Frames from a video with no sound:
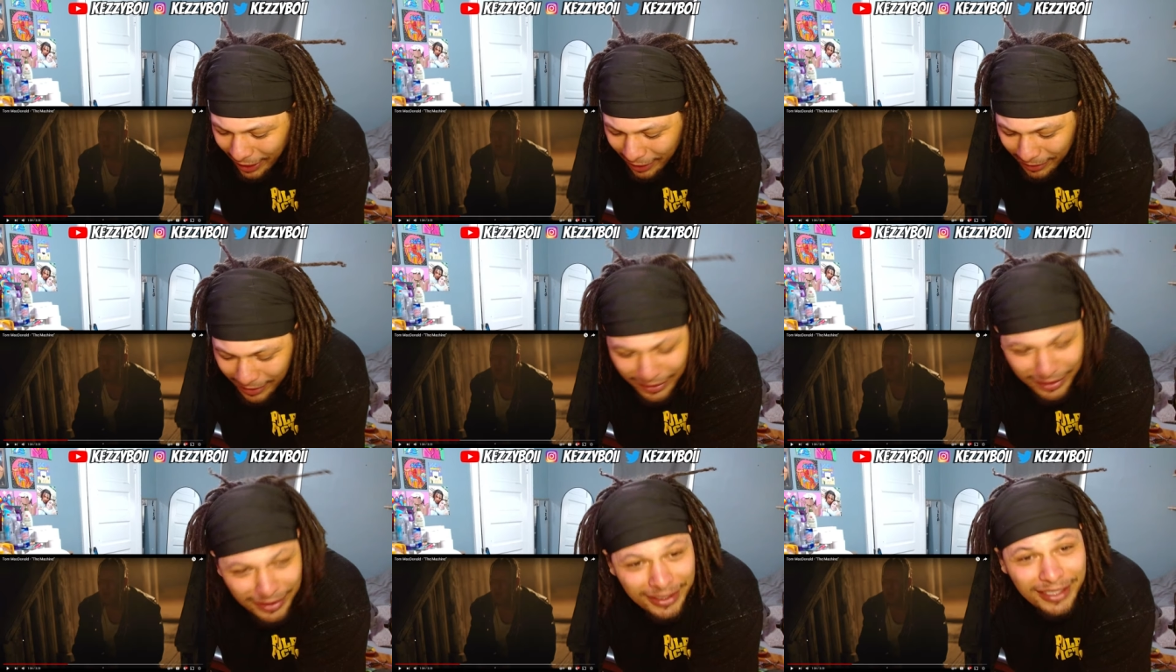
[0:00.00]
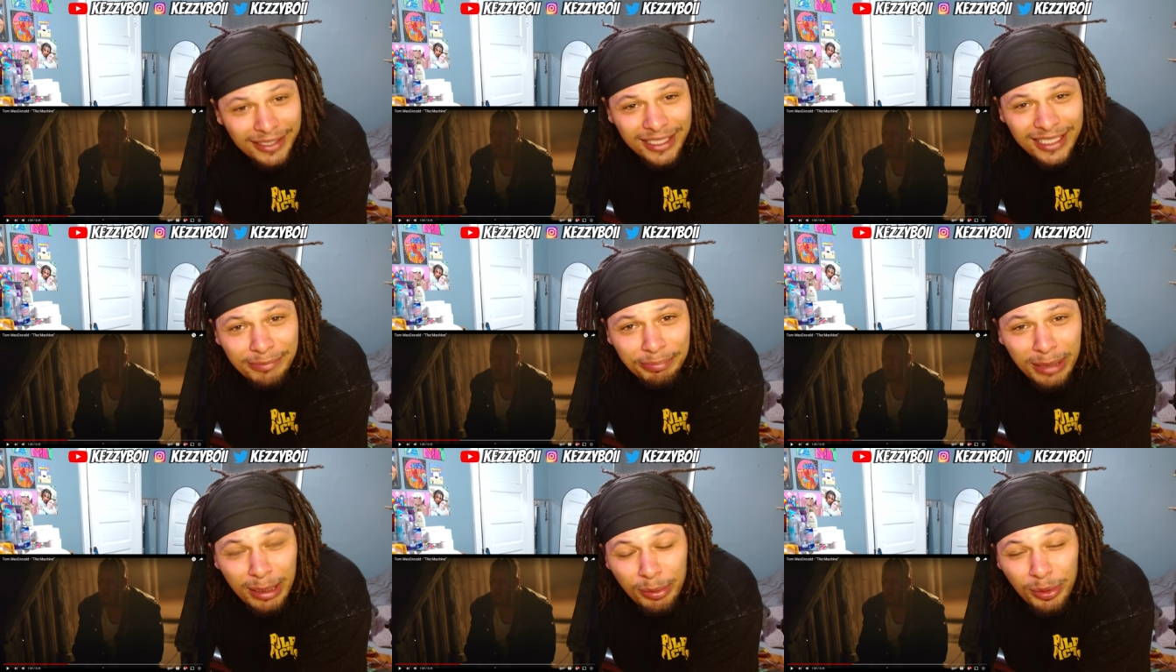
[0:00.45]
Like you think these
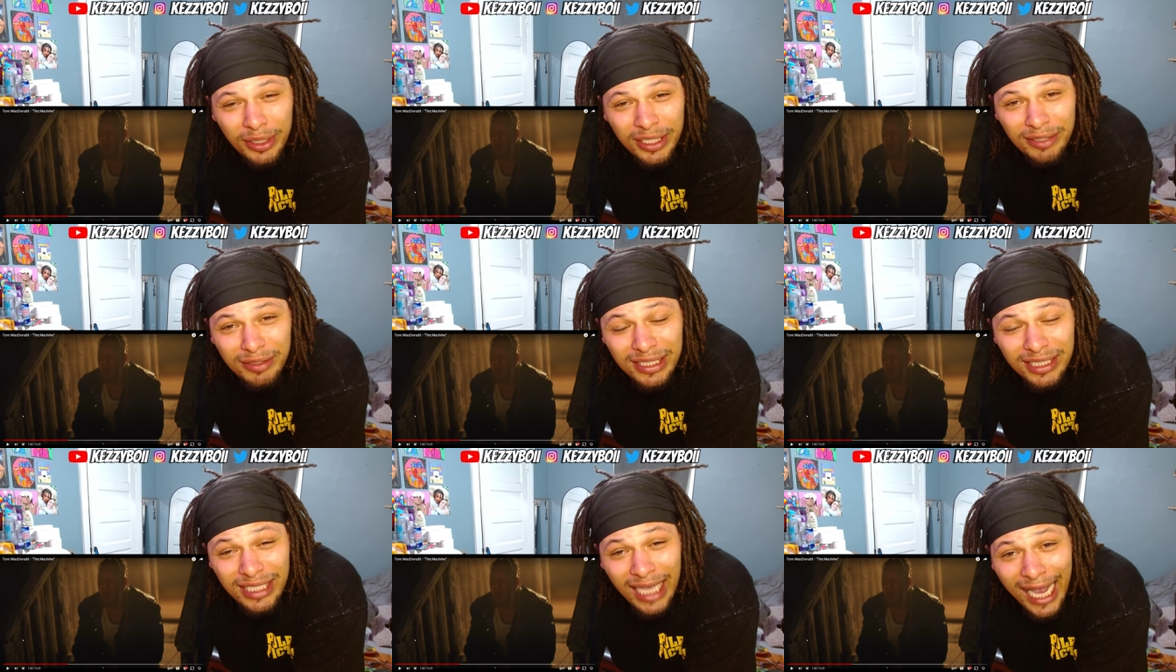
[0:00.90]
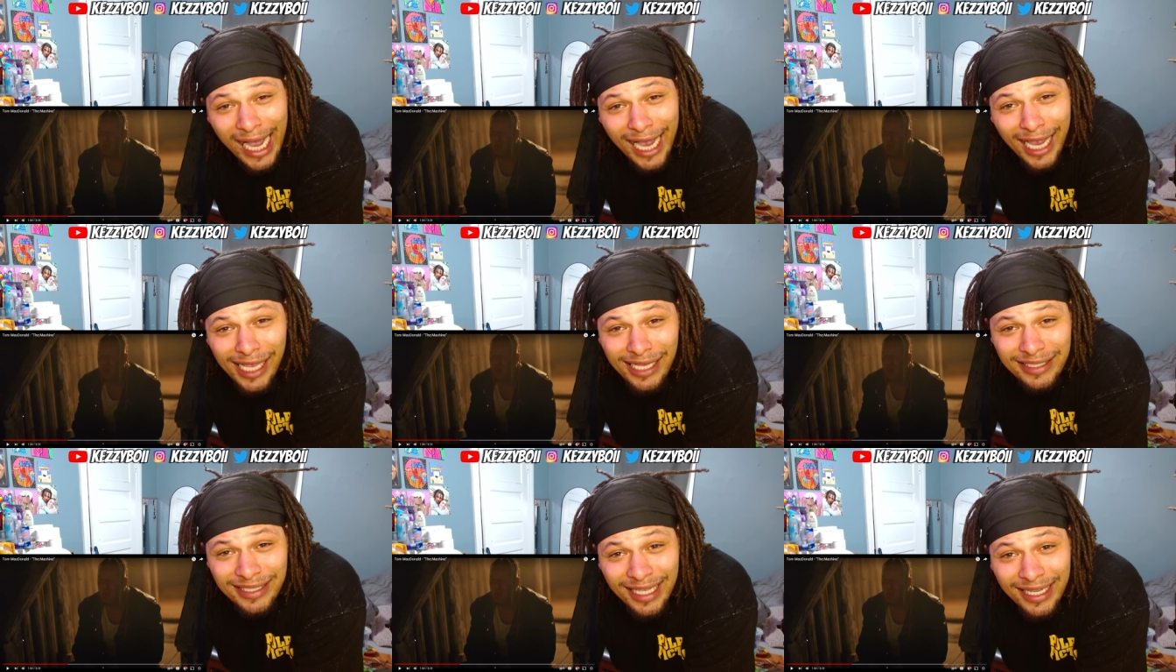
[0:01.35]
people, these high
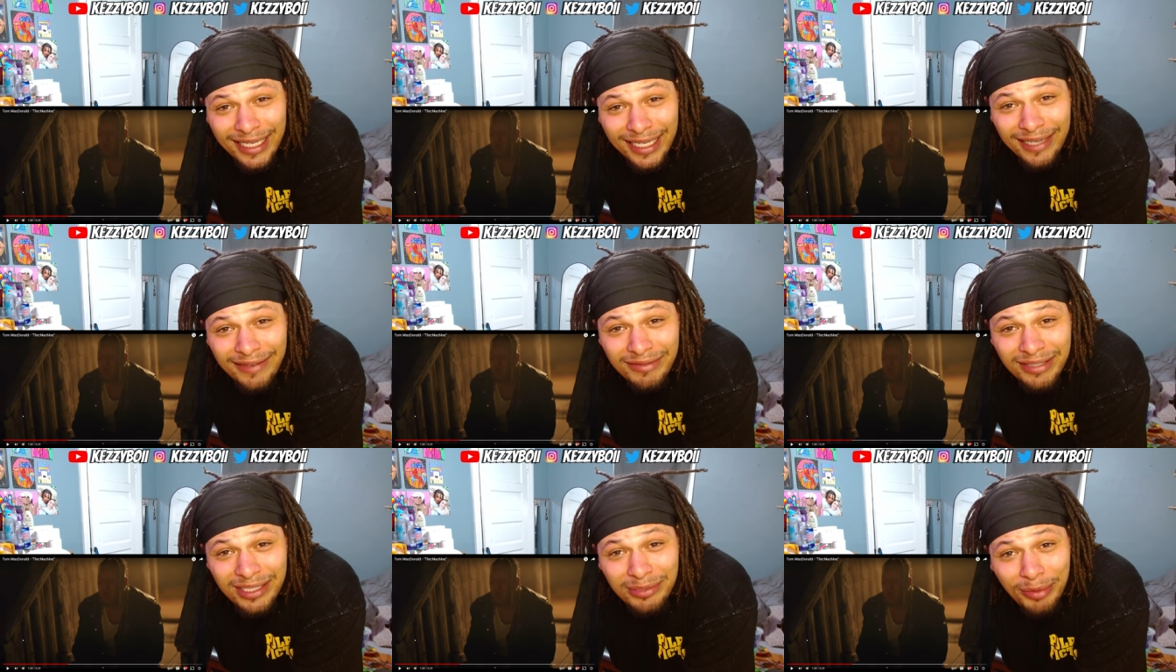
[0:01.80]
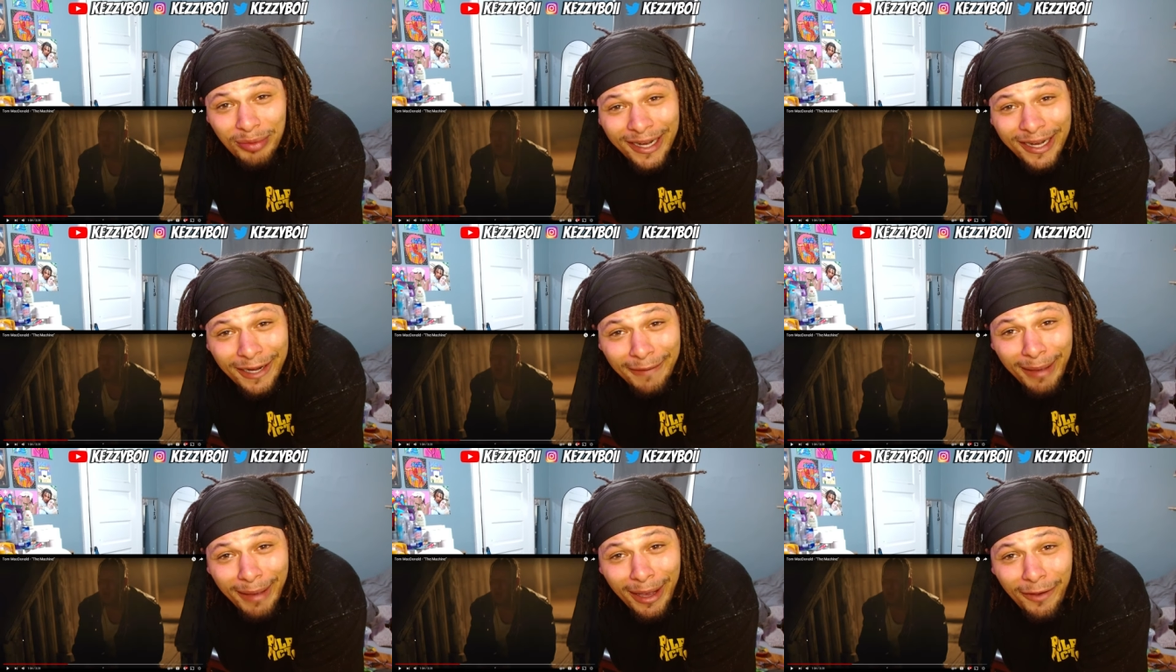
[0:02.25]
executives, is
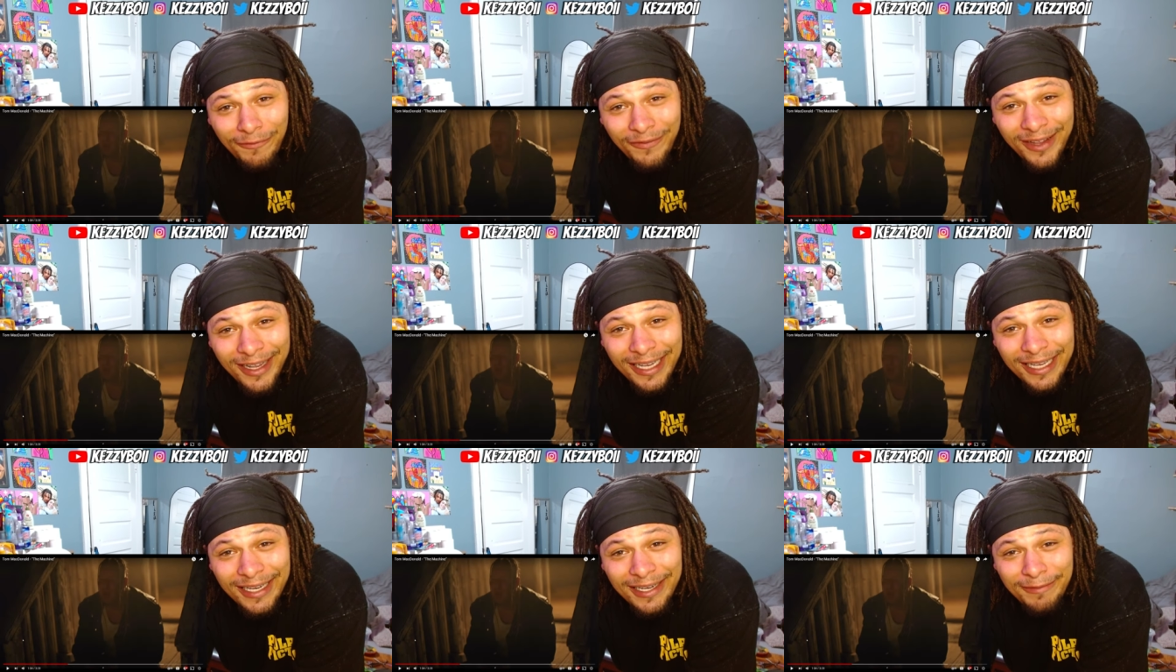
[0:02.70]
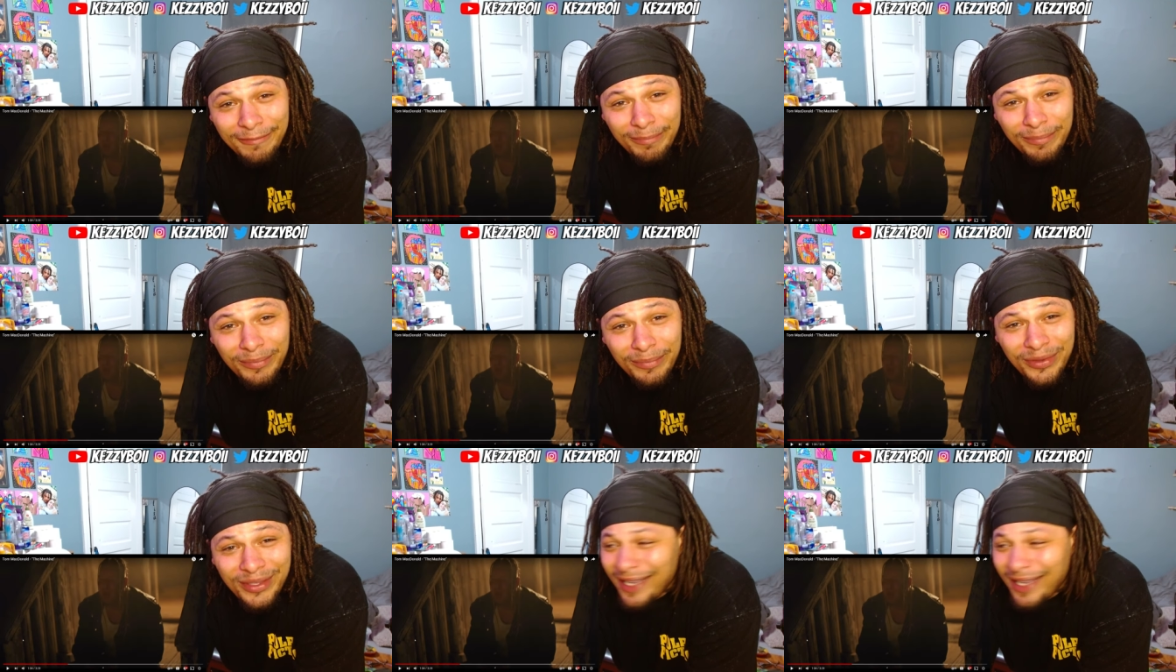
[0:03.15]
worried about fucking
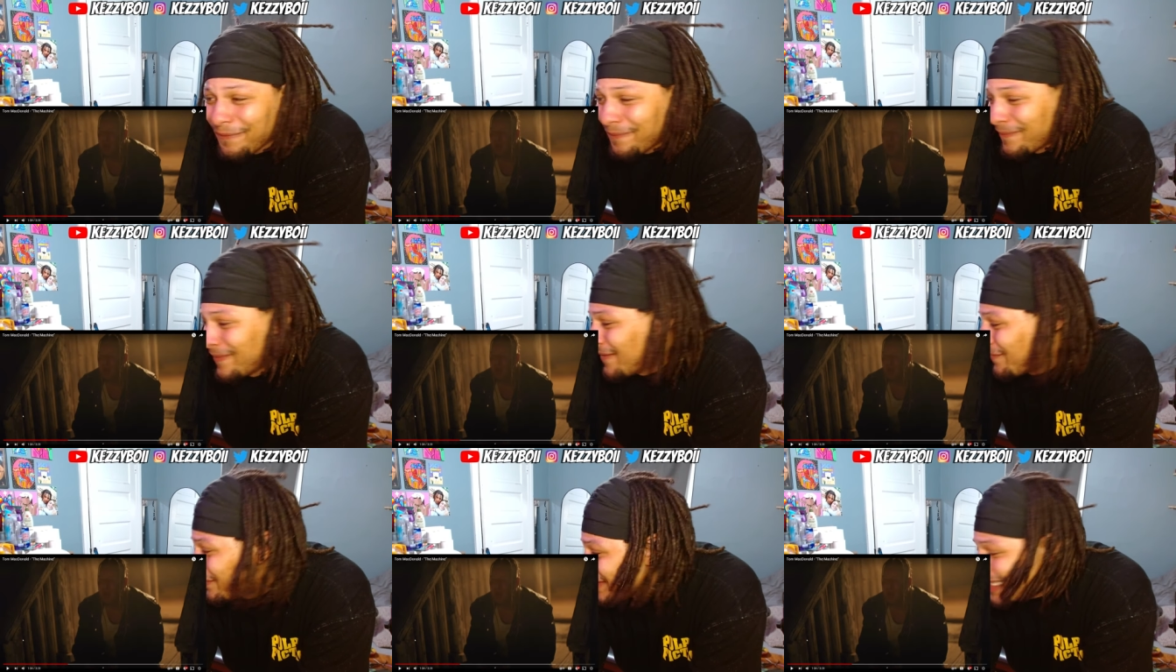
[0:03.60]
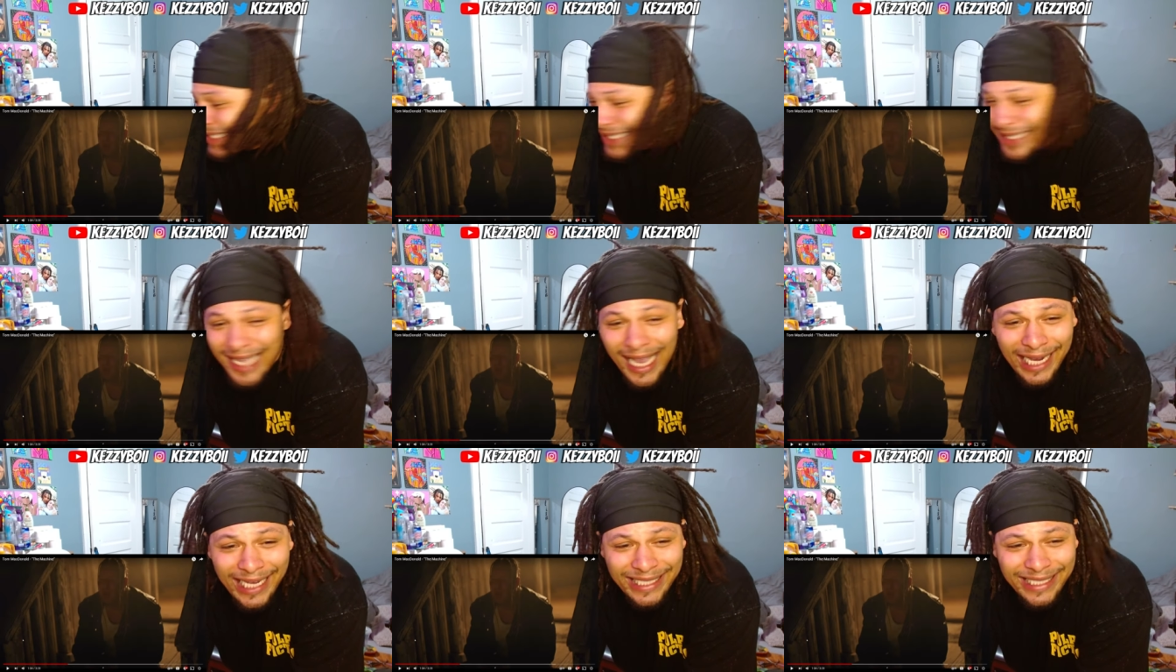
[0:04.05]
if if this
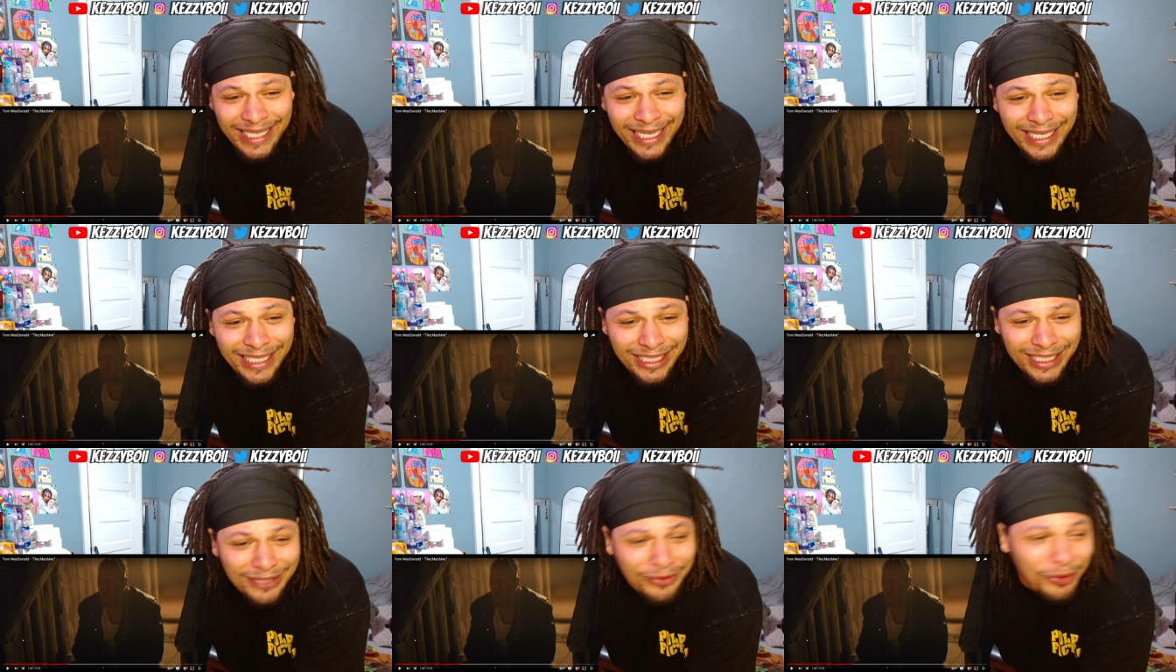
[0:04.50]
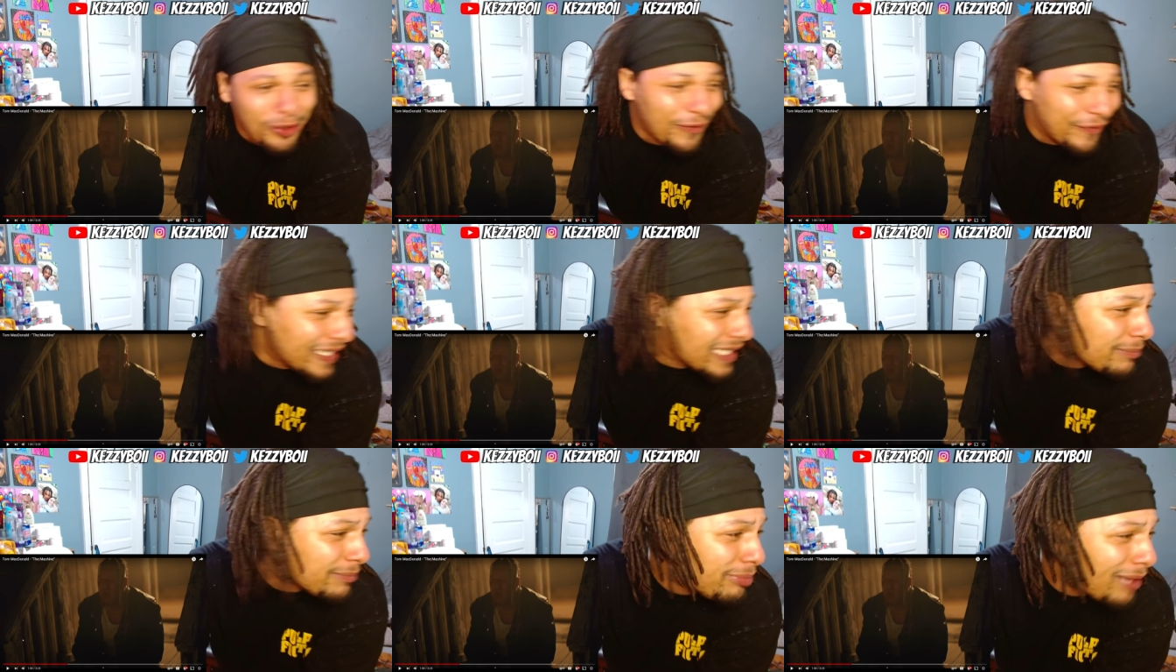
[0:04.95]
guy is Asian or if
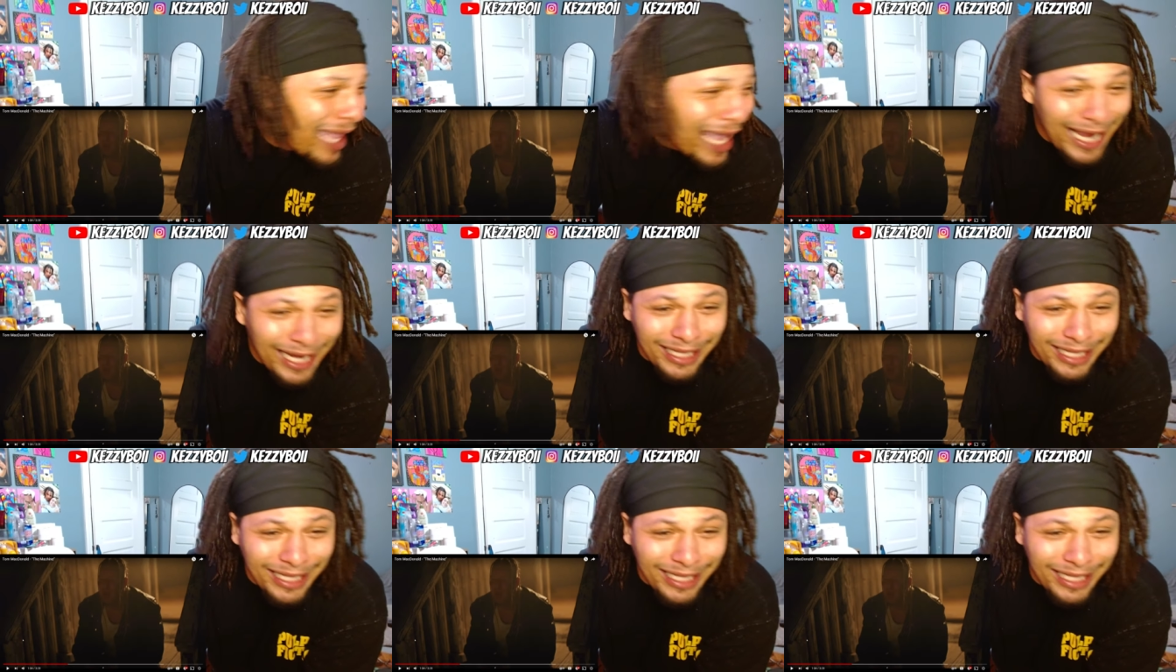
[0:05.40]
he's black?